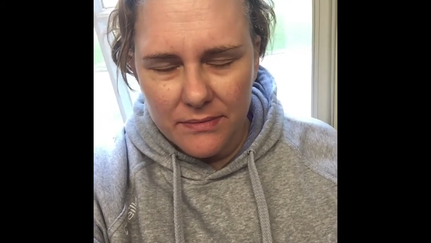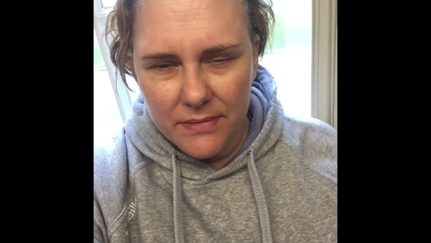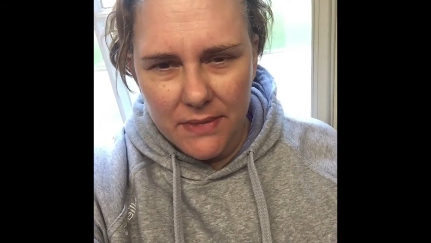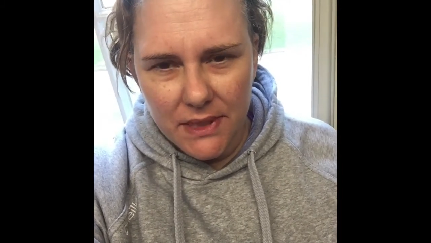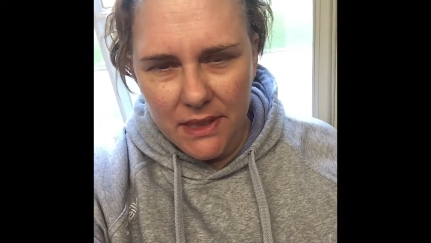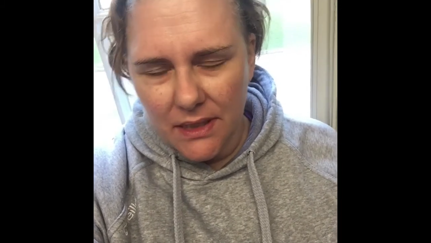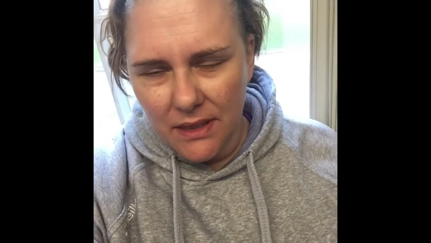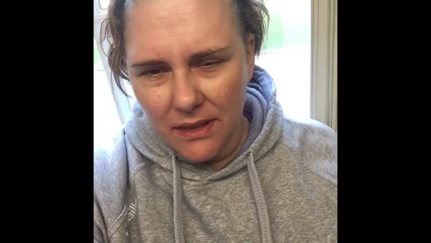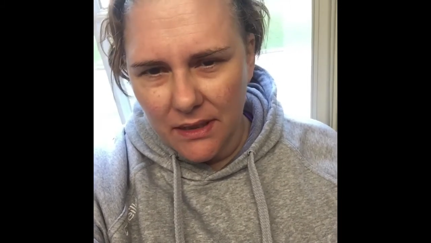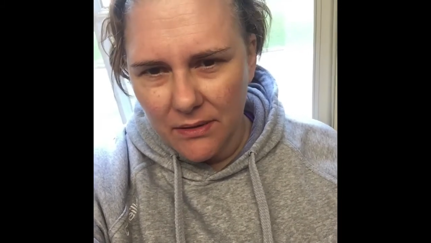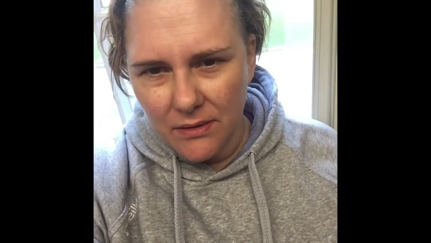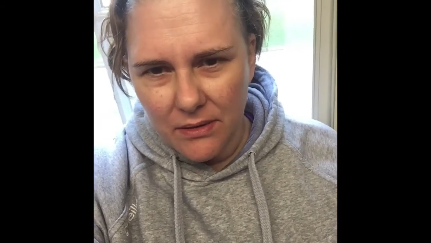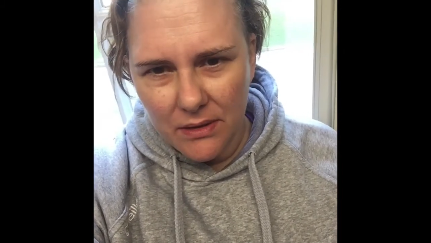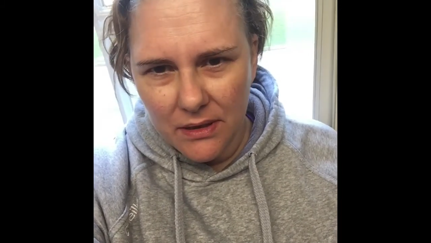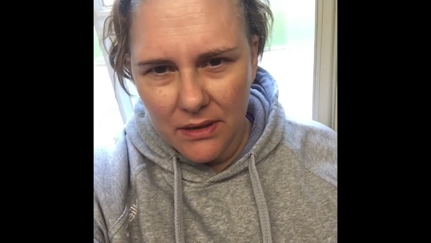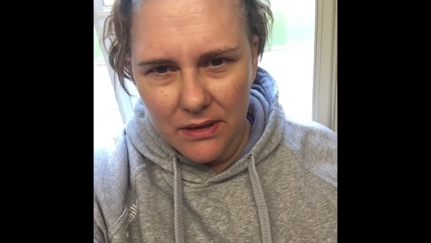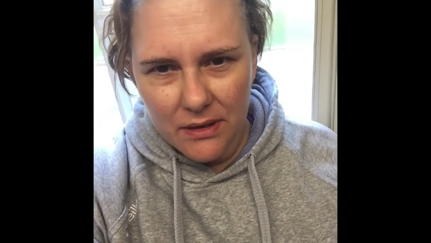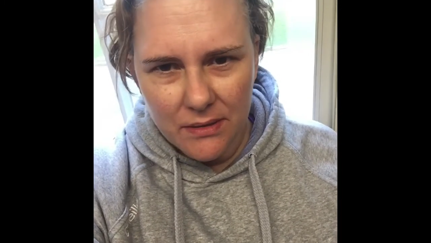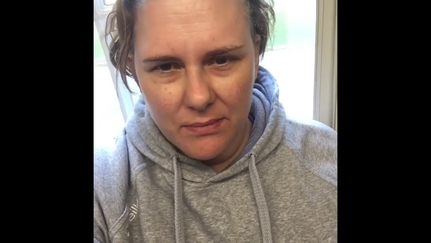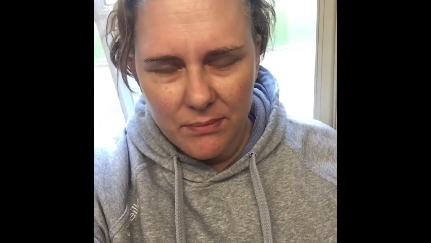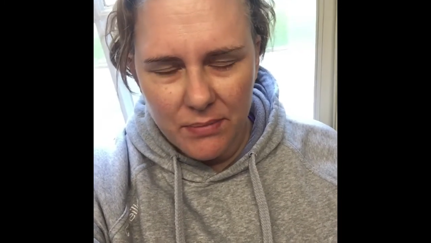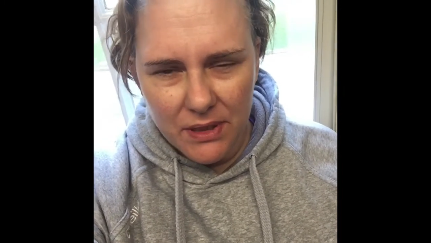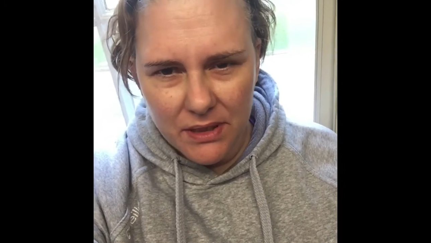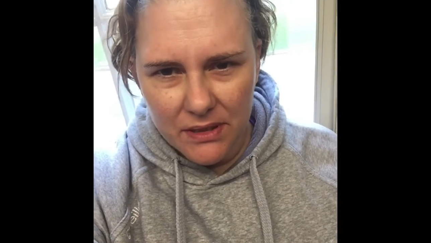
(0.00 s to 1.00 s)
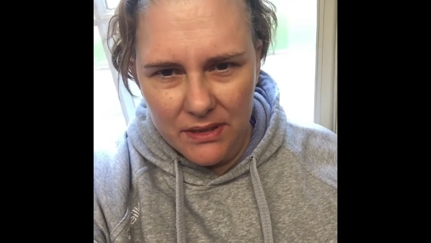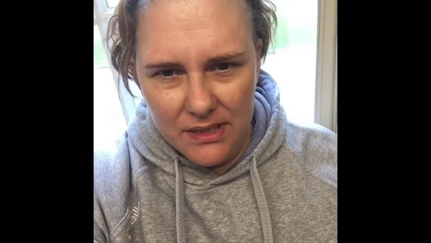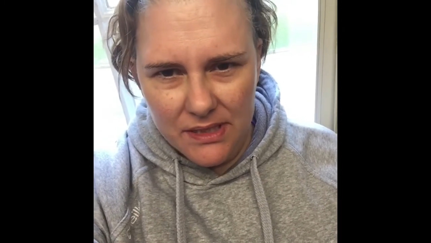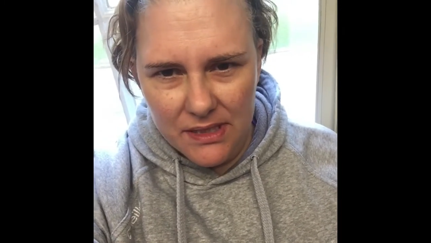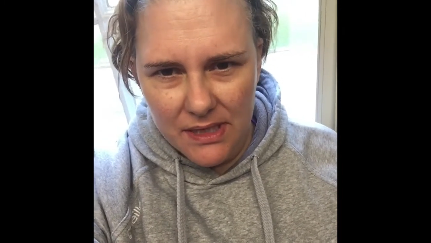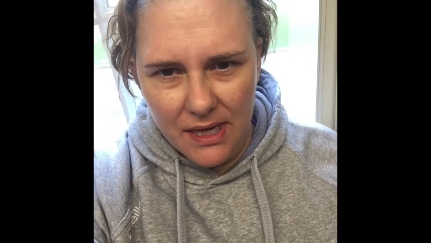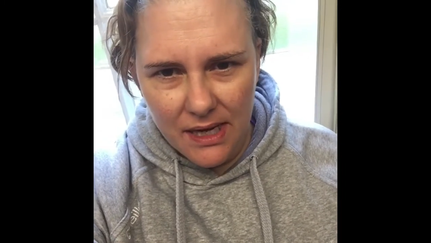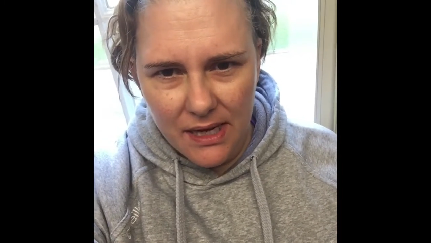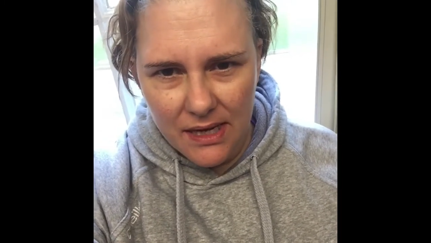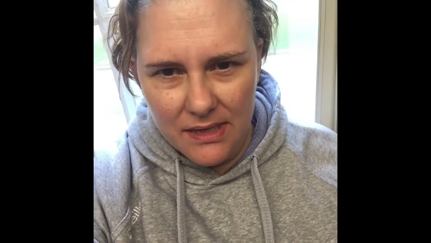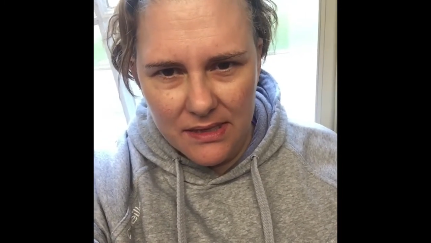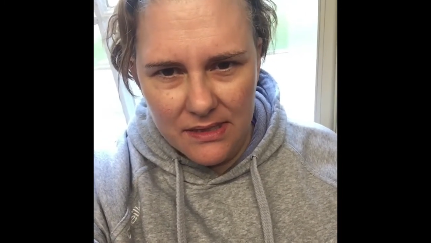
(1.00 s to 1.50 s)
you know, blood
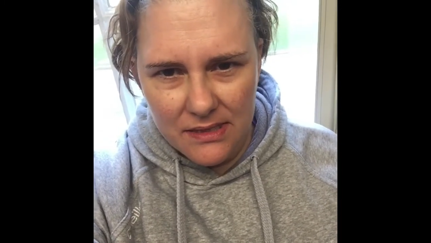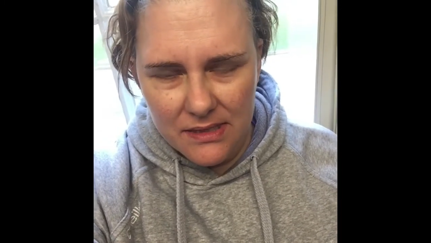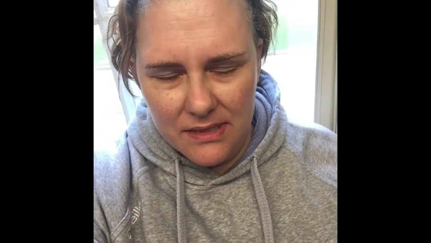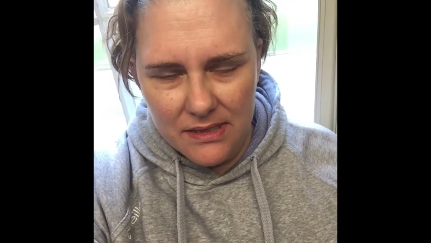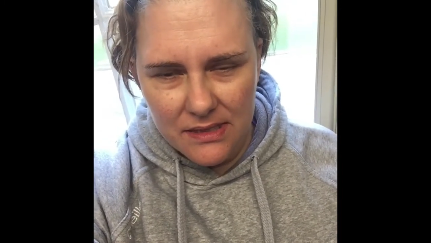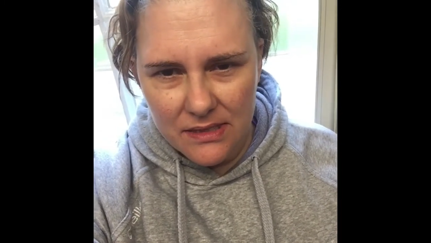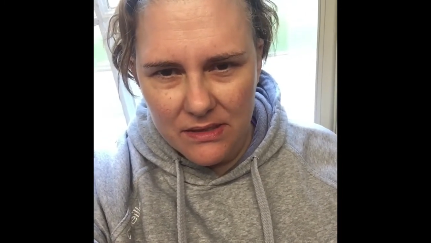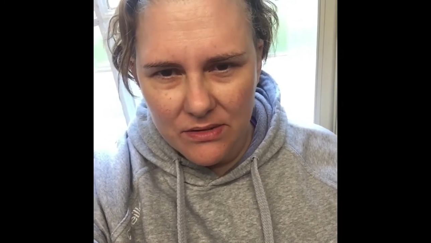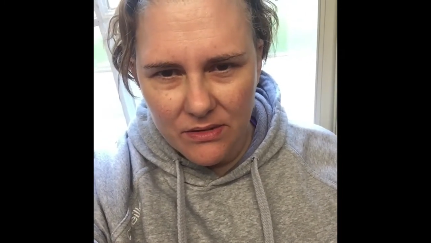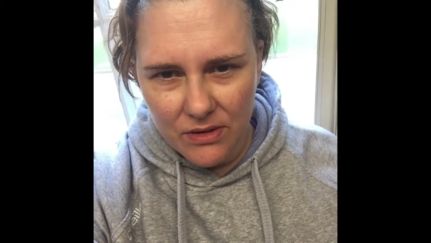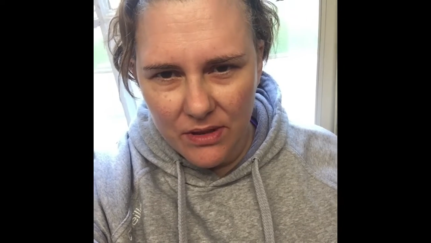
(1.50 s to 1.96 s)
tests.